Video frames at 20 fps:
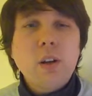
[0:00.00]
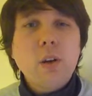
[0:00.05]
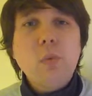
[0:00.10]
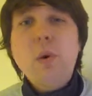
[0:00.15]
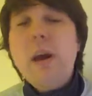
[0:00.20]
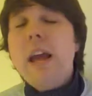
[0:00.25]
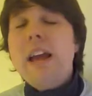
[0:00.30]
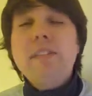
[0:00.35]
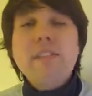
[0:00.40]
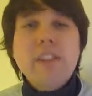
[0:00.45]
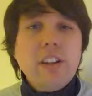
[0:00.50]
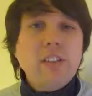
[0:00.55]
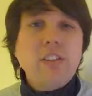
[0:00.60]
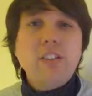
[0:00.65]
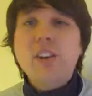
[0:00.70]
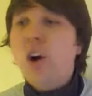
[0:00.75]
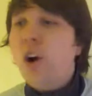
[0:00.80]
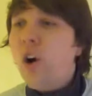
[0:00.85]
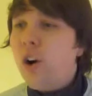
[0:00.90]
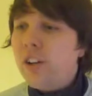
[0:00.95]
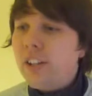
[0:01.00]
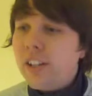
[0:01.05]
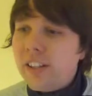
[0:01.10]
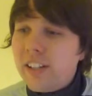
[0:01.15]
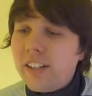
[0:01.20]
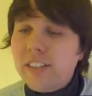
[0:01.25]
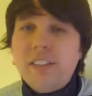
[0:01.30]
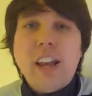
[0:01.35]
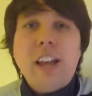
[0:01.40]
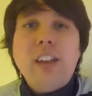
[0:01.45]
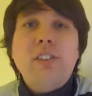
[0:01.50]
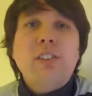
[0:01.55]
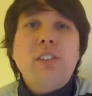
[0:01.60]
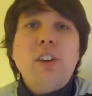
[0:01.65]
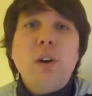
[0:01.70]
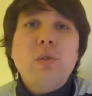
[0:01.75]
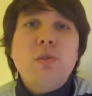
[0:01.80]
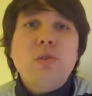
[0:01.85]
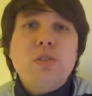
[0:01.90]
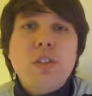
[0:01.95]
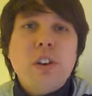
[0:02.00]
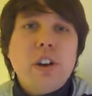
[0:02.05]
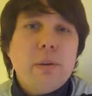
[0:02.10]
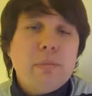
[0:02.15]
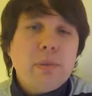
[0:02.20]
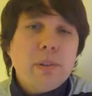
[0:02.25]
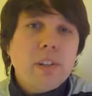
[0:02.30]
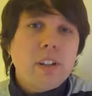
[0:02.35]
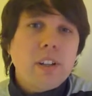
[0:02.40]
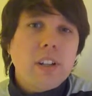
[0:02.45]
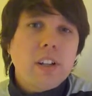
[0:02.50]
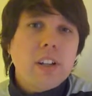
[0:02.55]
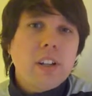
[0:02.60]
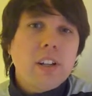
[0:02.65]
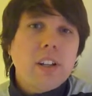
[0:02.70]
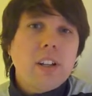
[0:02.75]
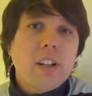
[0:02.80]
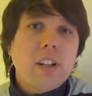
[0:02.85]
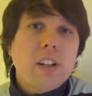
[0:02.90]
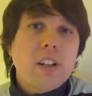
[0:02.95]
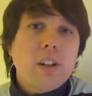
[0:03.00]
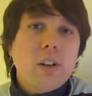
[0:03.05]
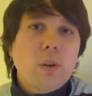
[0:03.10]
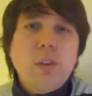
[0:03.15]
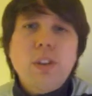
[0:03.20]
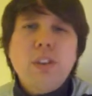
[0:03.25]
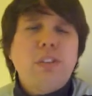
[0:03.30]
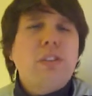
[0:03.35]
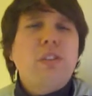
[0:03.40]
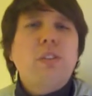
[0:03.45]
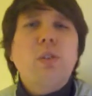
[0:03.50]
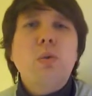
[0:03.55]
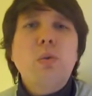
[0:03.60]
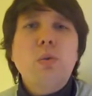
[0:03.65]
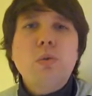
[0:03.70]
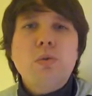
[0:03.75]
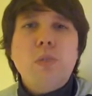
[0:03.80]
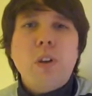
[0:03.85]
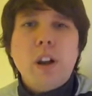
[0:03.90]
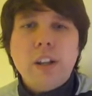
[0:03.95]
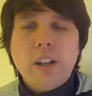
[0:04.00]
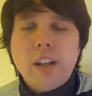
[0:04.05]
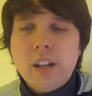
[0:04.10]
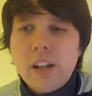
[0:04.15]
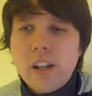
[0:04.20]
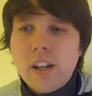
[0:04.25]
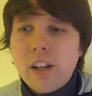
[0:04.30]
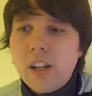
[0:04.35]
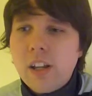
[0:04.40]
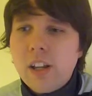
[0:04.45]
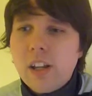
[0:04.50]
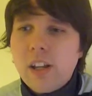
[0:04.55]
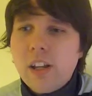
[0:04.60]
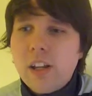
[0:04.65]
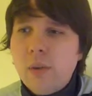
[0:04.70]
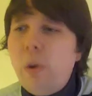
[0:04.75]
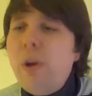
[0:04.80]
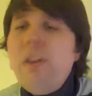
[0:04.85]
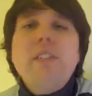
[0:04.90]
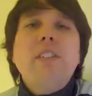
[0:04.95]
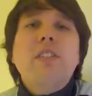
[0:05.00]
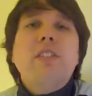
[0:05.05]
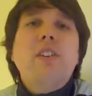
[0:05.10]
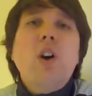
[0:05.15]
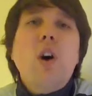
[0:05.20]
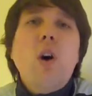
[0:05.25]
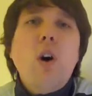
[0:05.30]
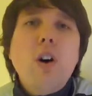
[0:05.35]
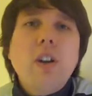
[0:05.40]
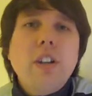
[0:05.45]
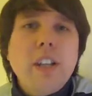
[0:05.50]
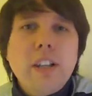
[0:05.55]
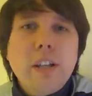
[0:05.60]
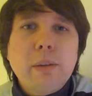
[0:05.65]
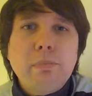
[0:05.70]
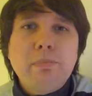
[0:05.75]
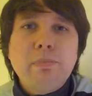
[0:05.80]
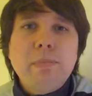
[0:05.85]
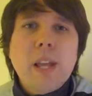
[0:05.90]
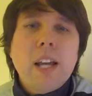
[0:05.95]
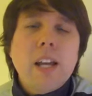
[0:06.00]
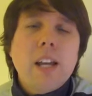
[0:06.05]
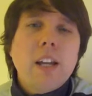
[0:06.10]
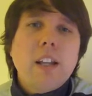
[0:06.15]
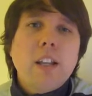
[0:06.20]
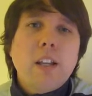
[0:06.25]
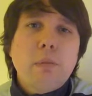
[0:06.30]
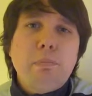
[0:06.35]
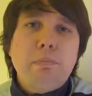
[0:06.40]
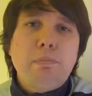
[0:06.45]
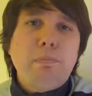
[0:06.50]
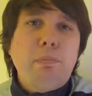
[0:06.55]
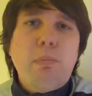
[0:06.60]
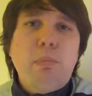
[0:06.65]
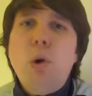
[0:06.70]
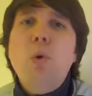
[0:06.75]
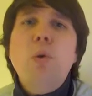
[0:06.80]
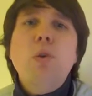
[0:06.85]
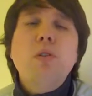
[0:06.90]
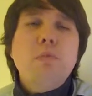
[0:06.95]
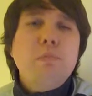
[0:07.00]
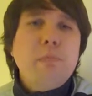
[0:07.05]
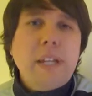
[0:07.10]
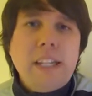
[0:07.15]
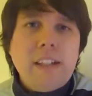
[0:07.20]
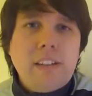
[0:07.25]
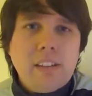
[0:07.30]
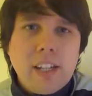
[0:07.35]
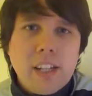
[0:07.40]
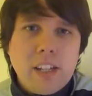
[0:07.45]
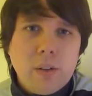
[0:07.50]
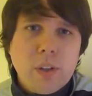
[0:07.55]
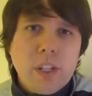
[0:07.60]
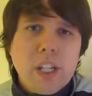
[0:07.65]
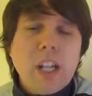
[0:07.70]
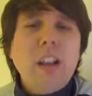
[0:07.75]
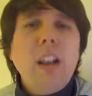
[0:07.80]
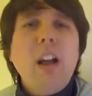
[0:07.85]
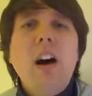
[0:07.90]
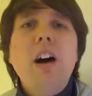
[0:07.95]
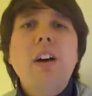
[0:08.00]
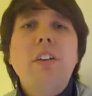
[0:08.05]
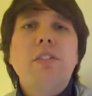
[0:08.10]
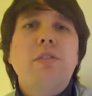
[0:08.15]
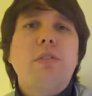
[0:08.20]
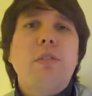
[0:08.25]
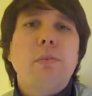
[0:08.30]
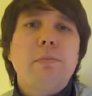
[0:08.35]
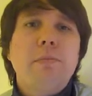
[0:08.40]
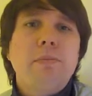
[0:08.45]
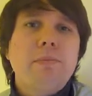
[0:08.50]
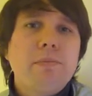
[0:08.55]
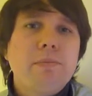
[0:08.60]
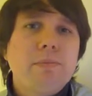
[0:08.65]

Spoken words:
Where is God in the Tesco trip or the school run? Where is God in the board meeting or the classroom?